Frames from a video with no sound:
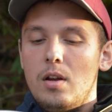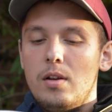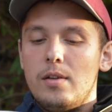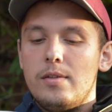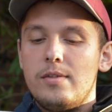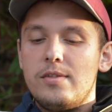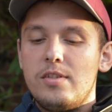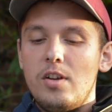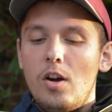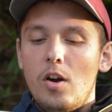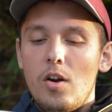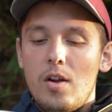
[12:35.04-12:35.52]

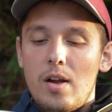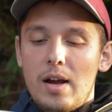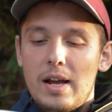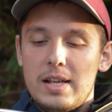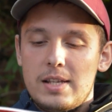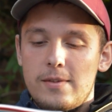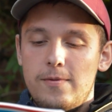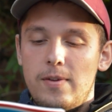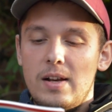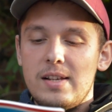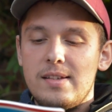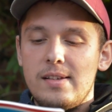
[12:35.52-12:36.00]
So,
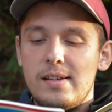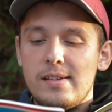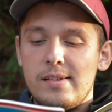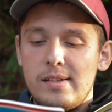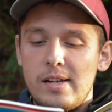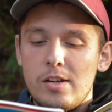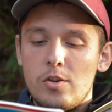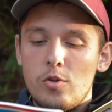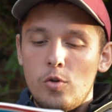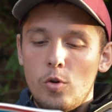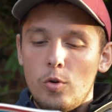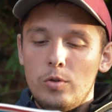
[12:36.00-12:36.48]
as fast as
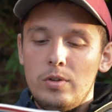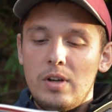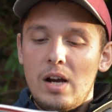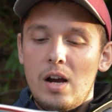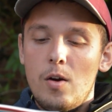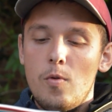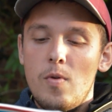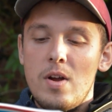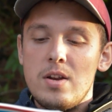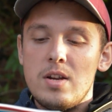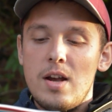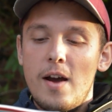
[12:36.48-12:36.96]
I could,
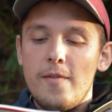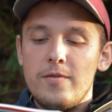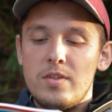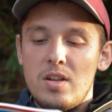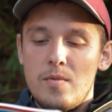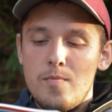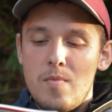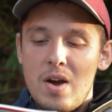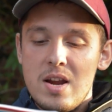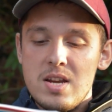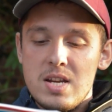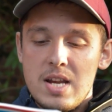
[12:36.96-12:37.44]
I went
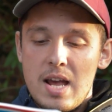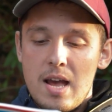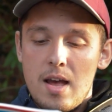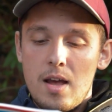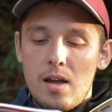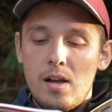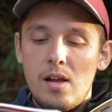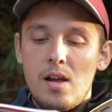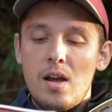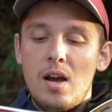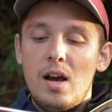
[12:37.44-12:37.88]
after my net,